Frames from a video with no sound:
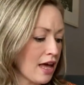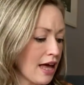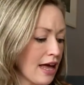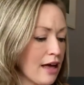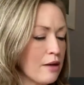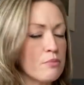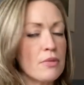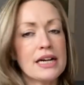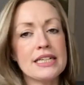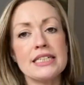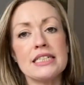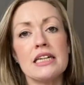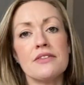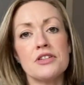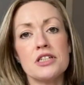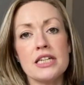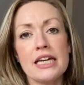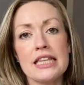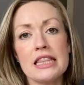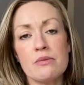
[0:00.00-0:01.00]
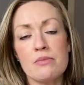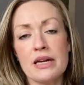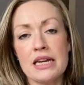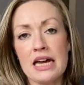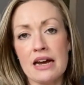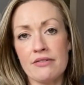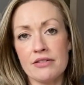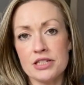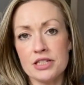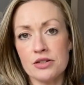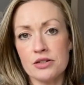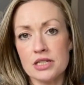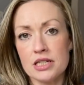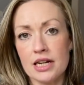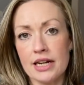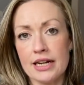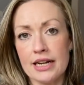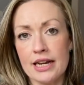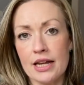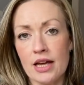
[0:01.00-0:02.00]
I did have to take them in ever so
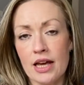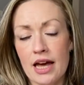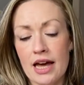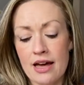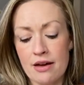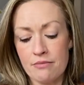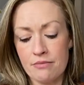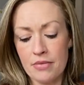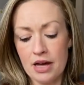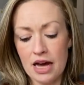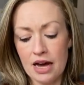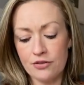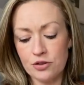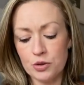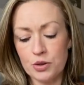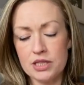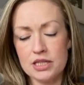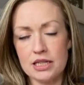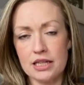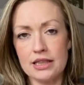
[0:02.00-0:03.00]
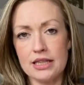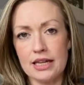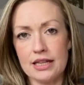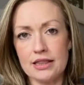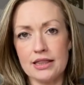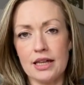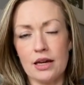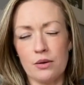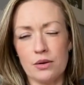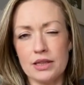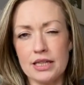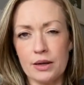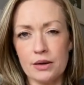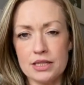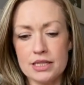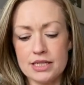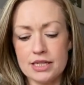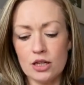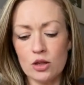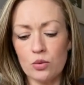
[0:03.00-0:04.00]
slightly afterwards. They
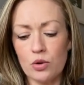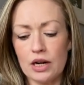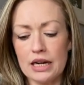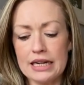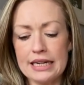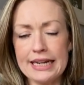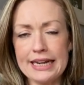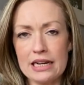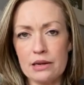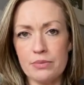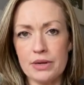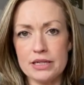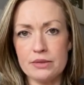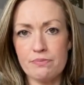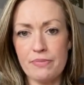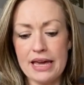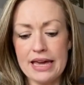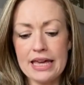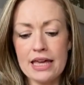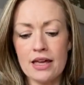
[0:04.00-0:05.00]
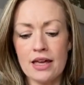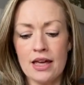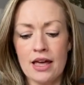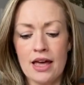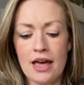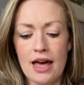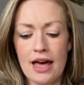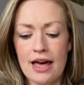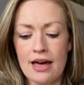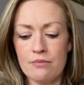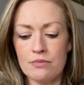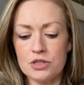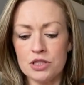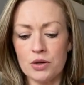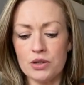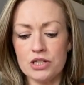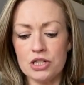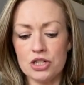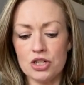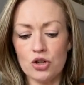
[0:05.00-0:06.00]
still were a little bit big.
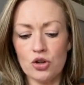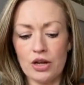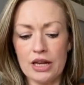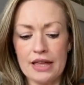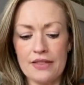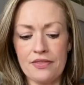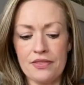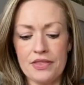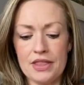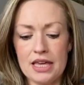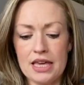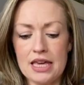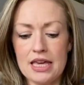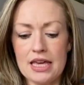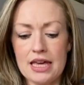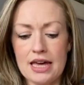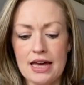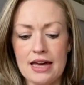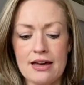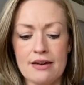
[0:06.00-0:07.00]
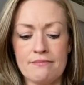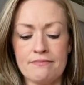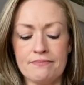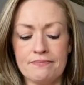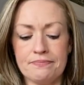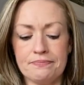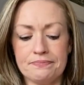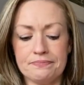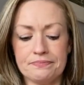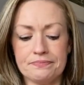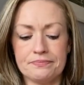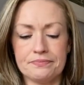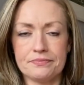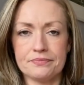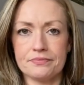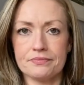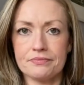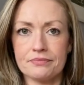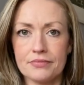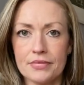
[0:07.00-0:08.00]
So I just took in
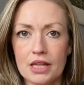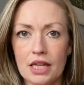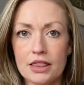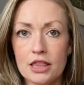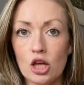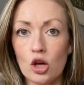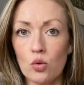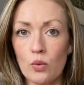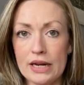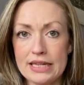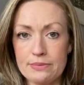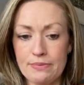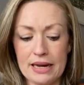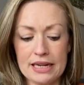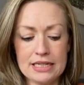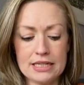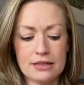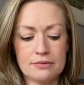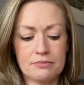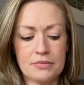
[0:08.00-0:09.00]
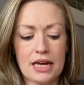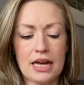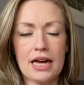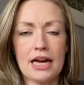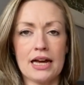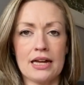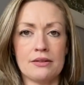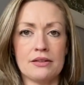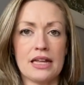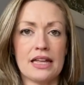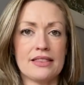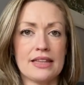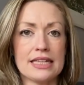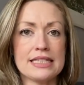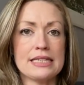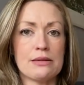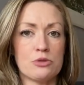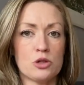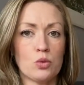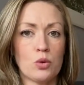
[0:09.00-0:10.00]
the waistband and
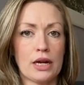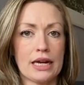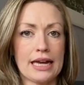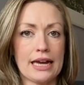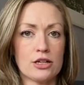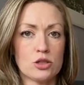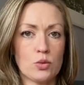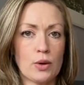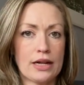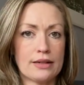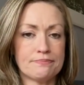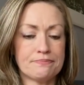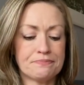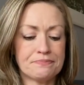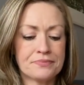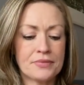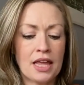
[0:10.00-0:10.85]
that seemed to work out well.